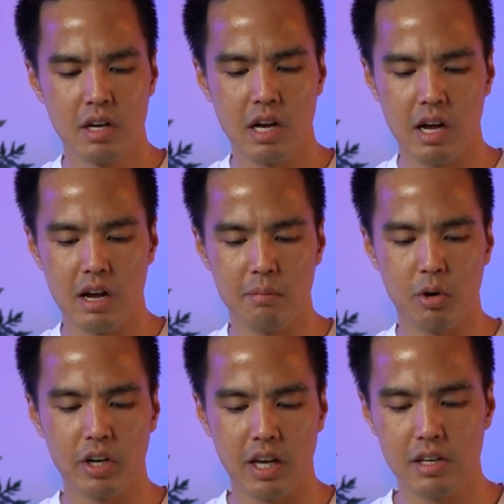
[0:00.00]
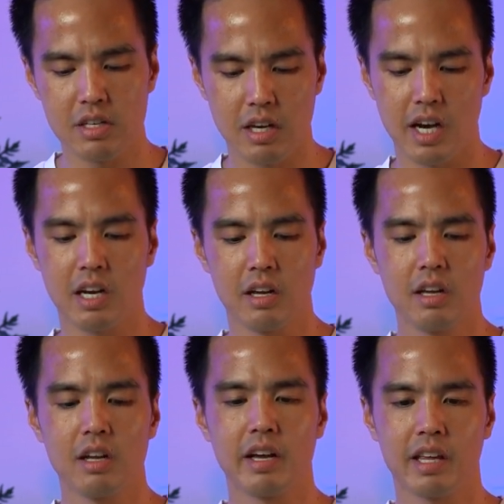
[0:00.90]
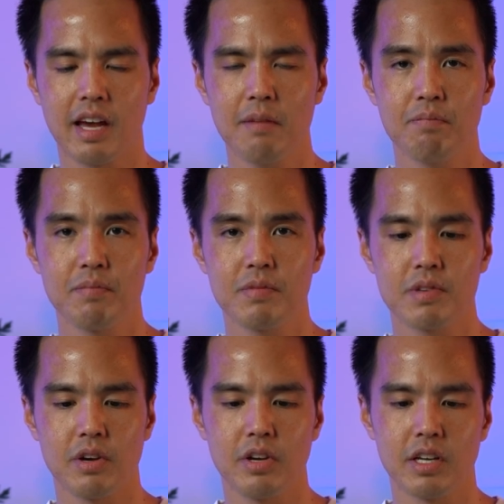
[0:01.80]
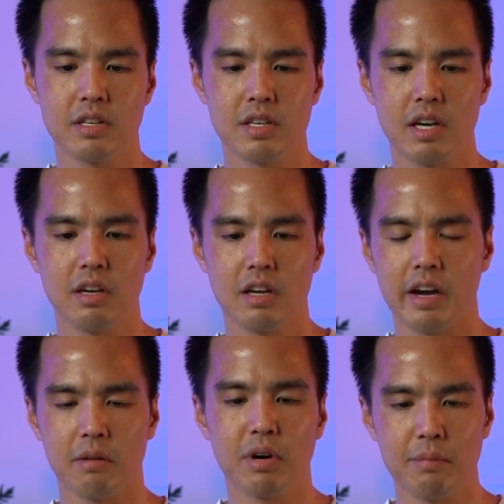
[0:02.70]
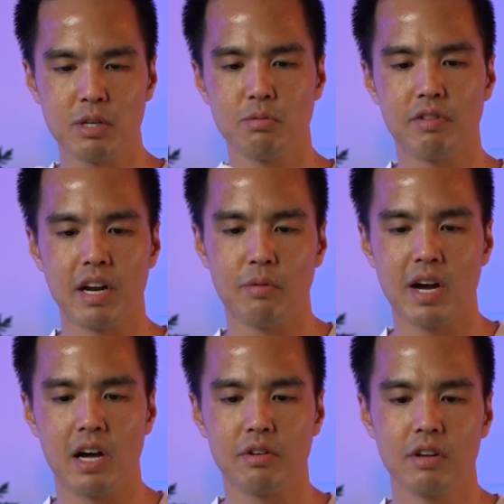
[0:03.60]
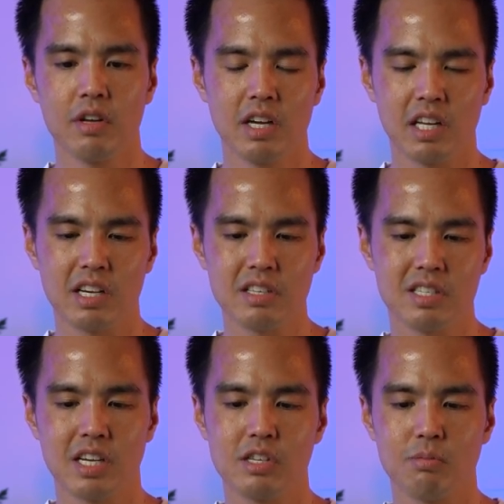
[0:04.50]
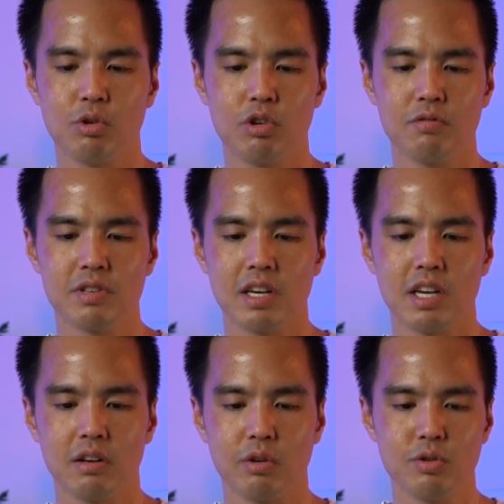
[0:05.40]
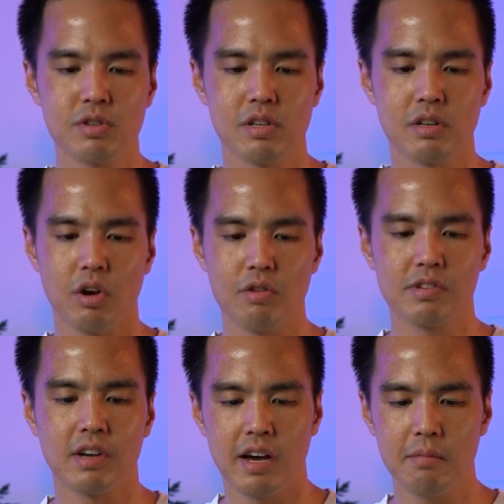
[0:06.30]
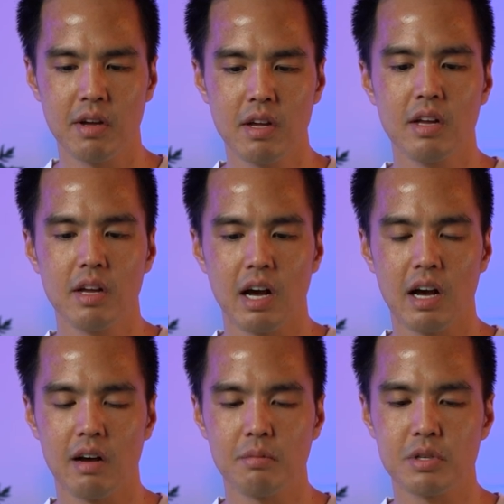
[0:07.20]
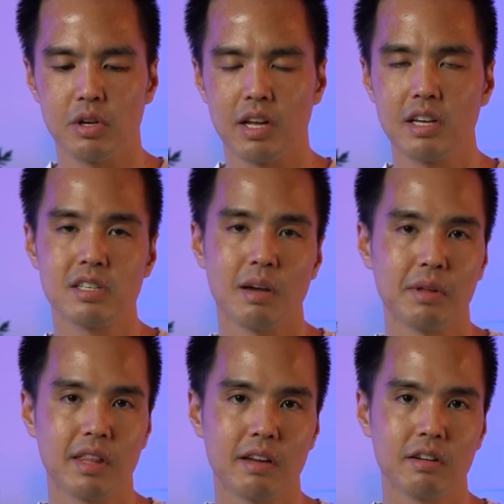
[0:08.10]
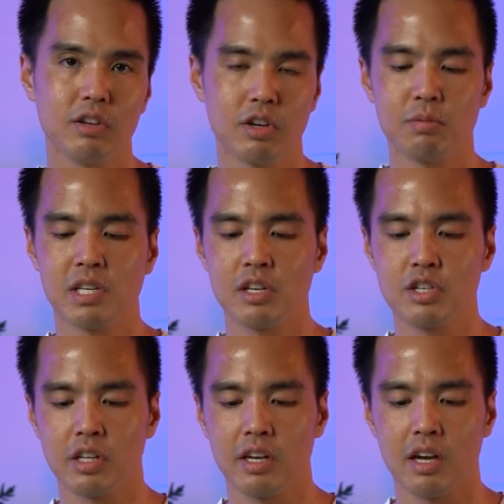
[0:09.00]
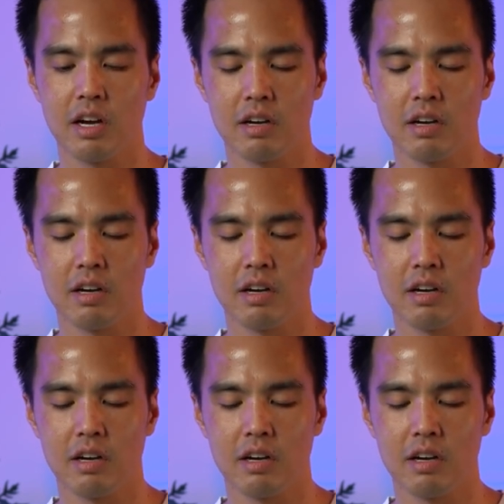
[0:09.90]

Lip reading: on either side like that. So you can see I can pretty much move that around. It does tend to move, see, and loosen over time. So that is something that you could potentially